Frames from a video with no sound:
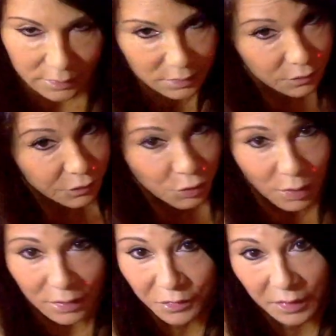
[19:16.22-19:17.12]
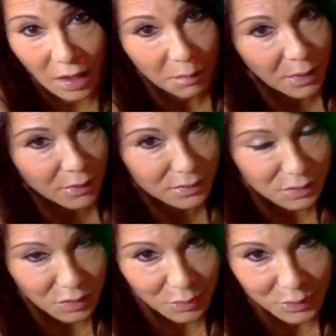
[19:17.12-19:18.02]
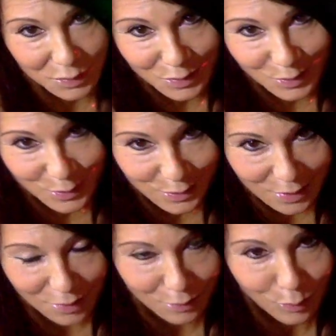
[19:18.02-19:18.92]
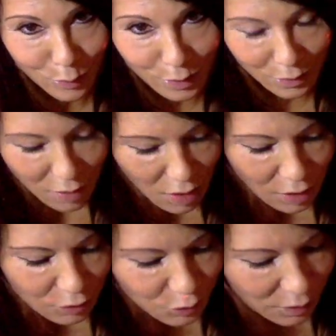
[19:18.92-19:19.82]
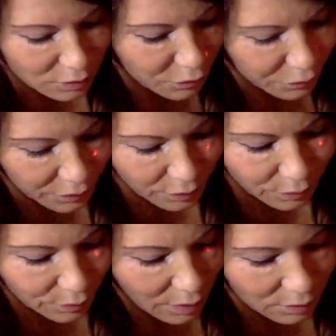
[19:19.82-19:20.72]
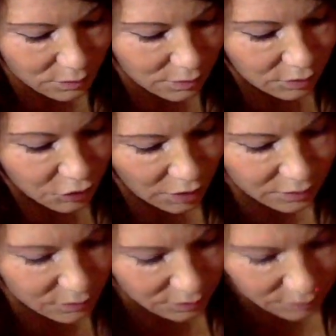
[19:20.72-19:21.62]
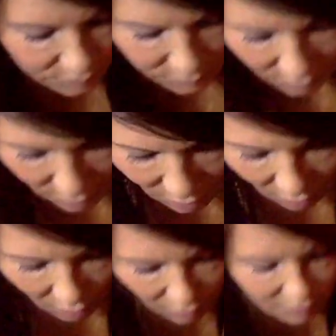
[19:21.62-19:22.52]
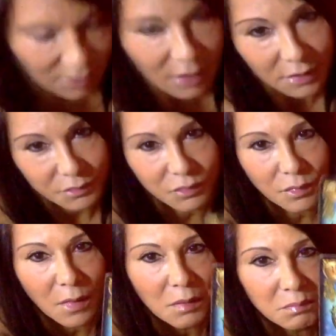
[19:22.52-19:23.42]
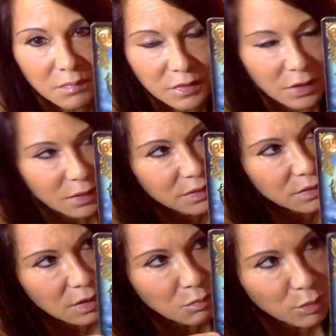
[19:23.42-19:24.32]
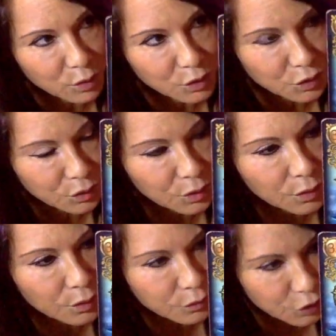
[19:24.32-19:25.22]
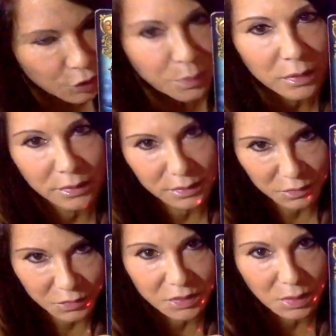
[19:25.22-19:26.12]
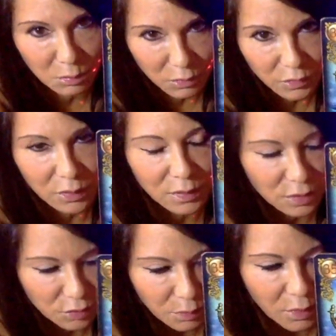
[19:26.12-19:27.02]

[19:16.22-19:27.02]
is trying to find that balance, going to seek a lawyer, trying to figure out the justice. Yeah, there is emotional turbulence for some of you in your